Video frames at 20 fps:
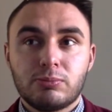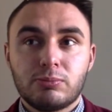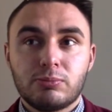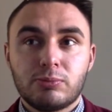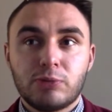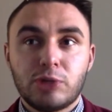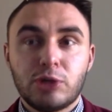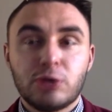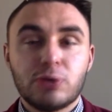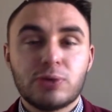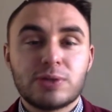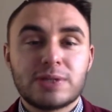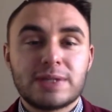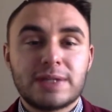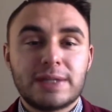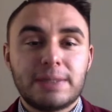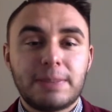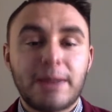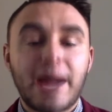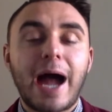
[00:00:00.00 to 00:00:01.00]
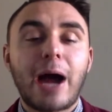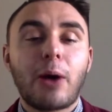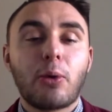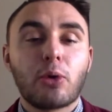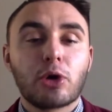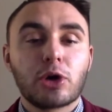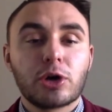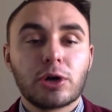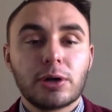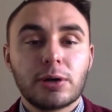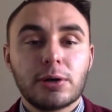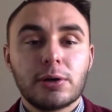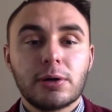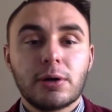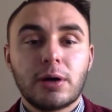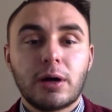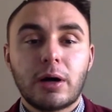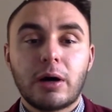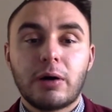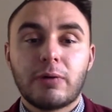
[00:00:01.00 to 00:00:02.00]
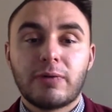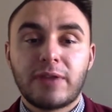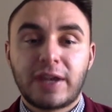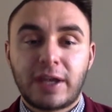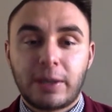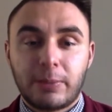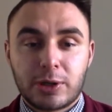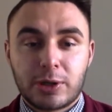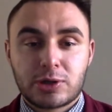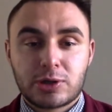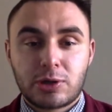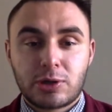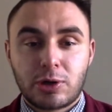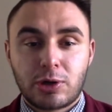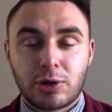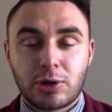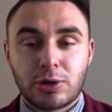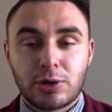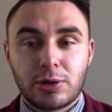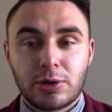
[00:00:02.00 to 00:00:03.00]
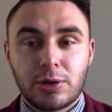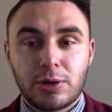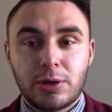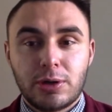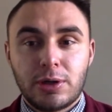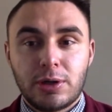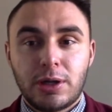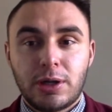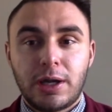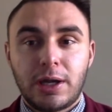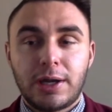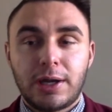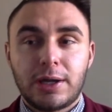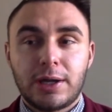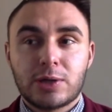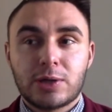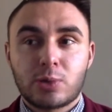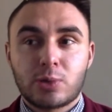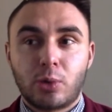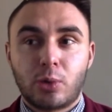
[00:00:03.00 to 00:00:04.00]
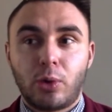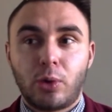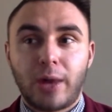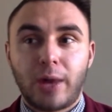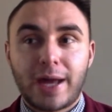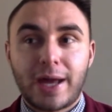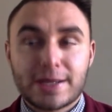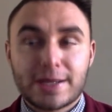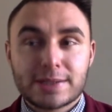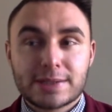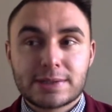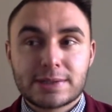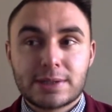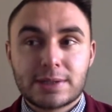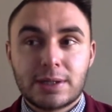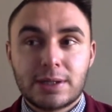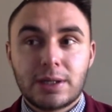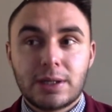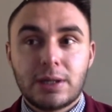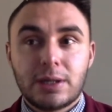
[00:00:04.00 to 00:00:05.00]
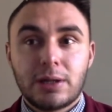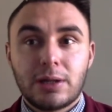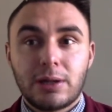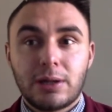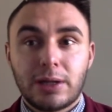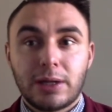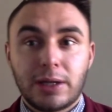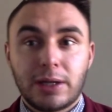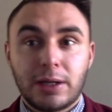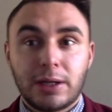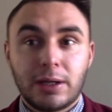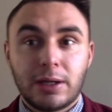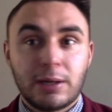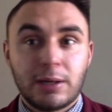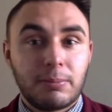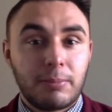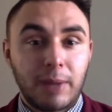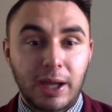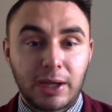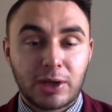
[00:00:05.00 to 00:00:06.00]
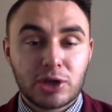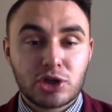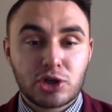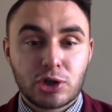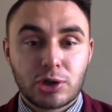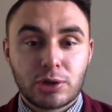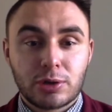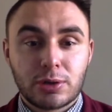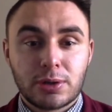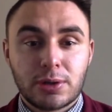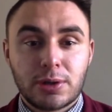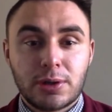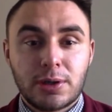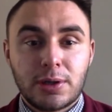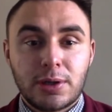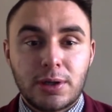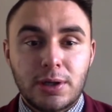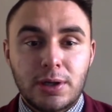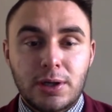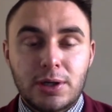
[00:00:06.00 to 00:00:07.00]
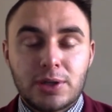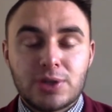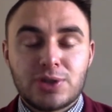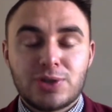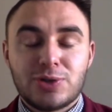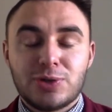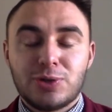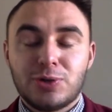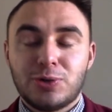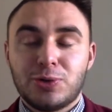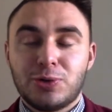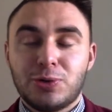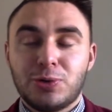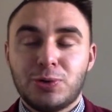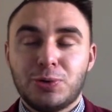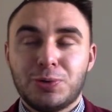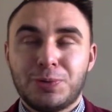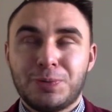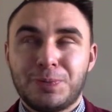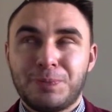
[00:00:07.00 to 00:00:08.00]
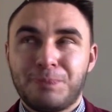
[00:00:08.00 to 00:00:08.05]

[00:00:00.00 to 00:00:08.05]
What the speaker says: use the power of the commissioner and his role as league manager to